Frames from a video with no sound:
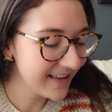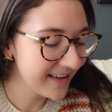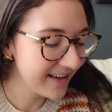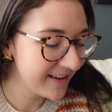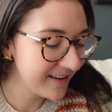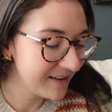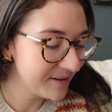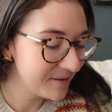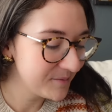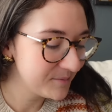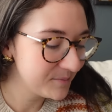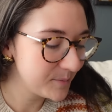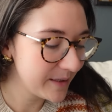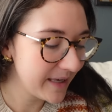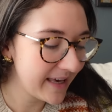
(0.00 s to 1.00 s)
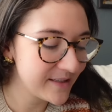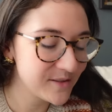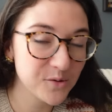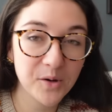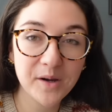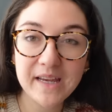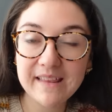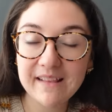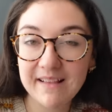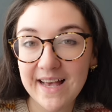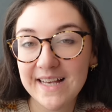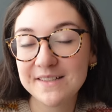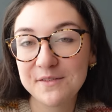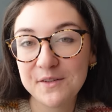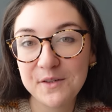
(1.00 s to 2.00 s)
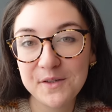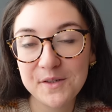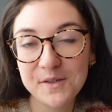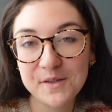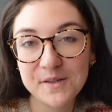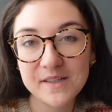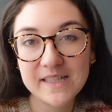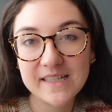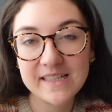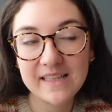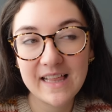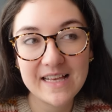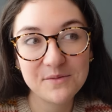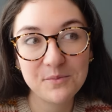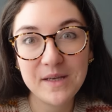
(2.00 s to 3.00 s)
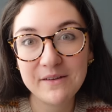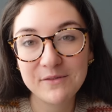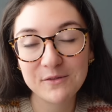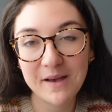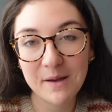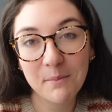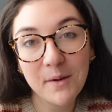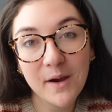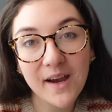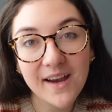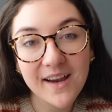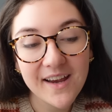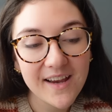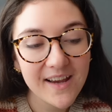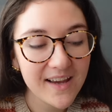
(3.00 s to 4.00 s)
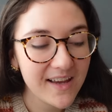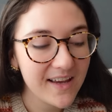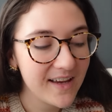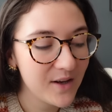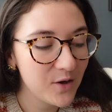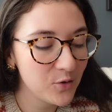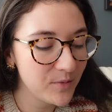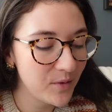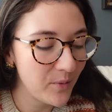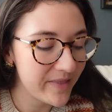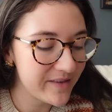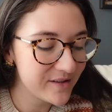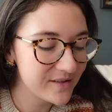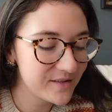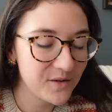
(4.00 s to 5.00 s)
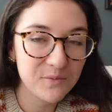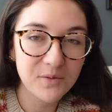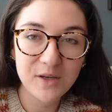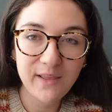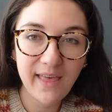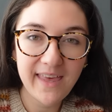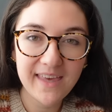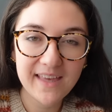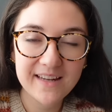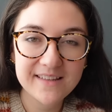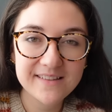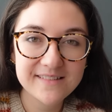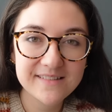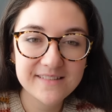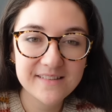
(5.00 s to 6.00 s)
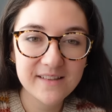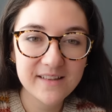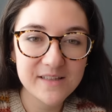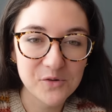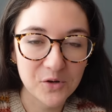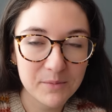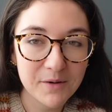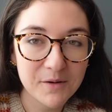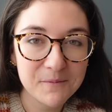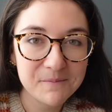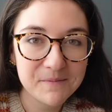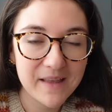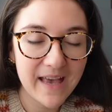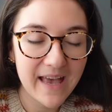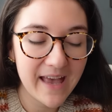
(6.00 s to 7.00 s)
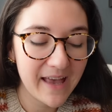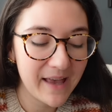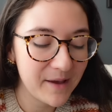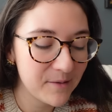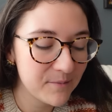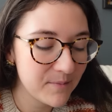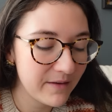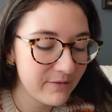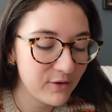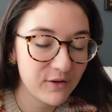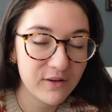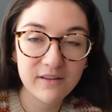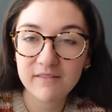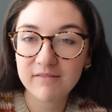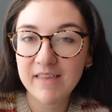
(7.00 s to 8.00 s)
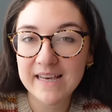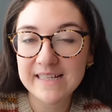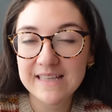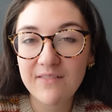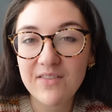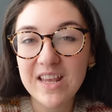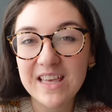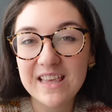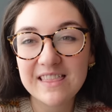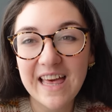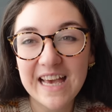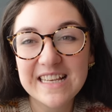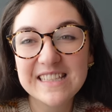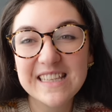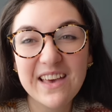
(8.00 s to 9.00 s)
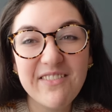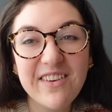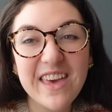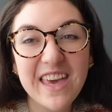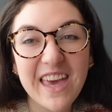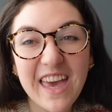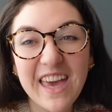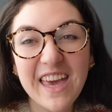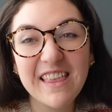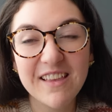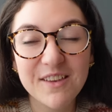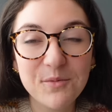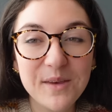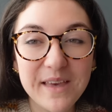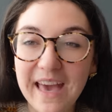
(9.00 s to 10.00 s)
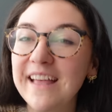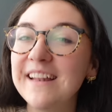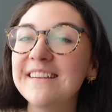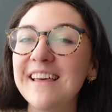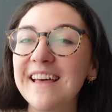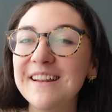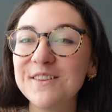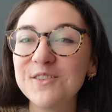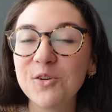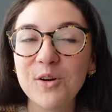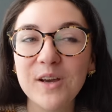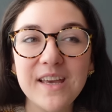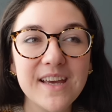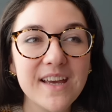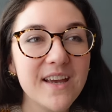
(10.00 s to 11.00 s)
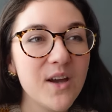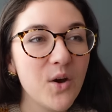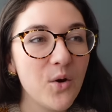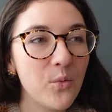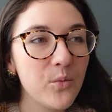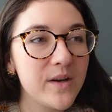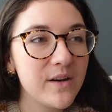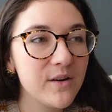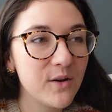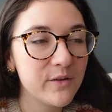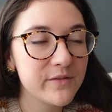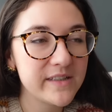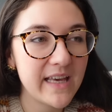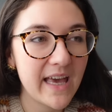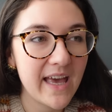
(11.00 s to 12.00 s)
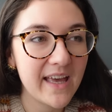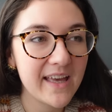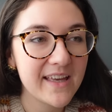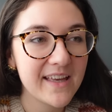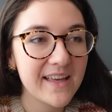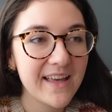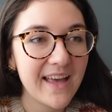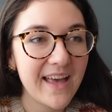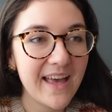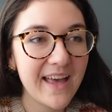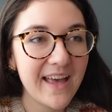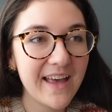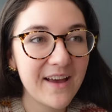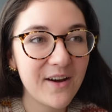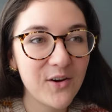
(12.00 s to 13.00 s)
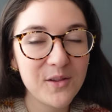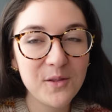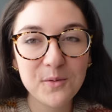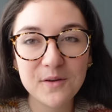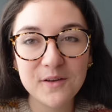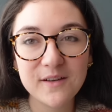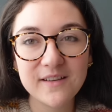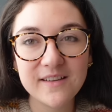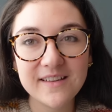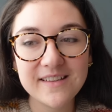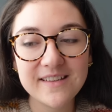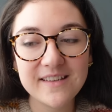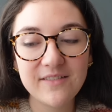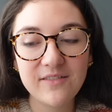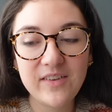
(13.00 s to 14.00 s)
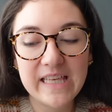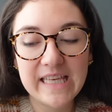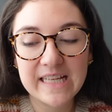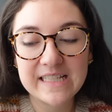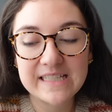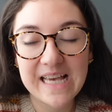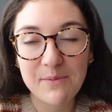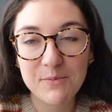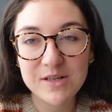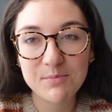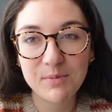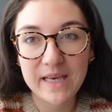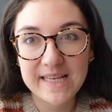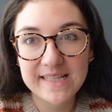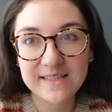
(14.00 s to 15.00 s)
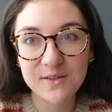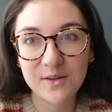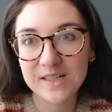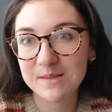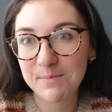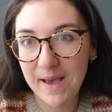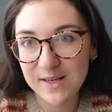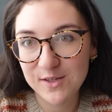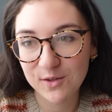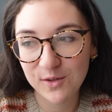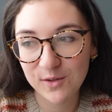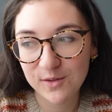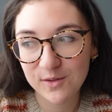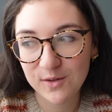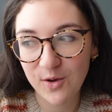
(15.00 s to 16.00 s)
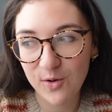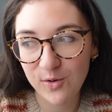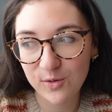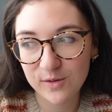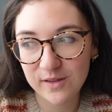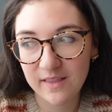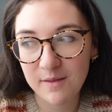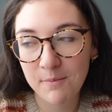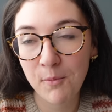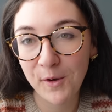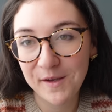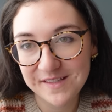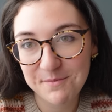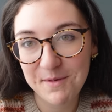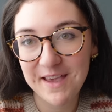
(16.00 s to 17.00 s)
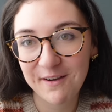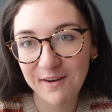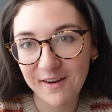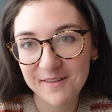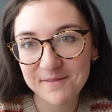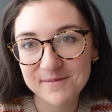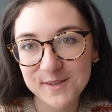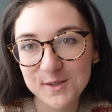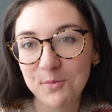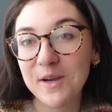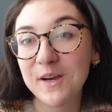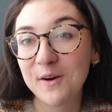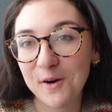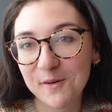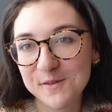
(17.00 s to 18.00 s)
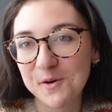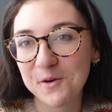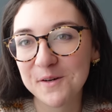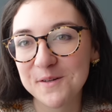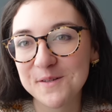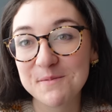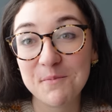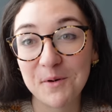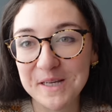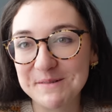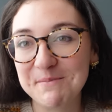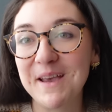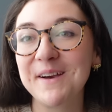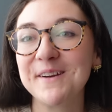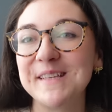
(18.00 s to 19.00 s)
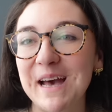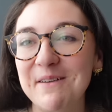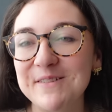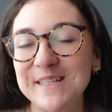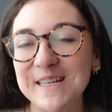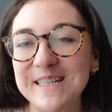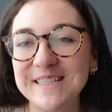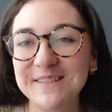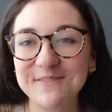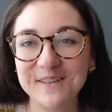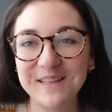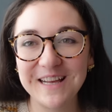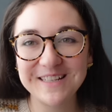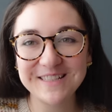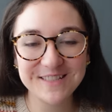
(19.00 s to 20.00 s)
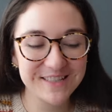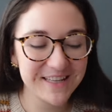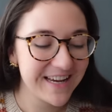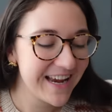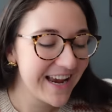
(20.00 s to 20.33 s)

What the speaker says: But yeah, enjoy the last week of November. Hope the weather is doing what you like and it's enjoyable. If you're Thanksgivinging this weekend, then enjoy. We are off to get our local vegan sandwich place. They've got a special called the Moist Maker. So we are off to order some Moist Maker sandwiches for lunch,